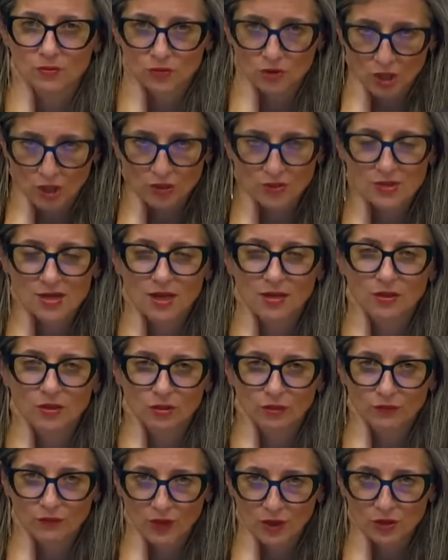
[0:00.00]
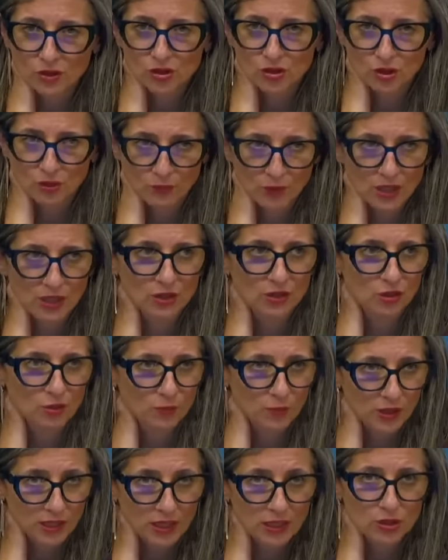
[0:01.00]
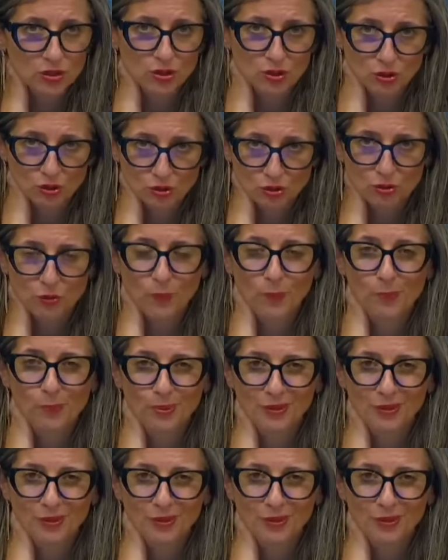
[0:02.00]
Genocide Convention, meaning the obligation to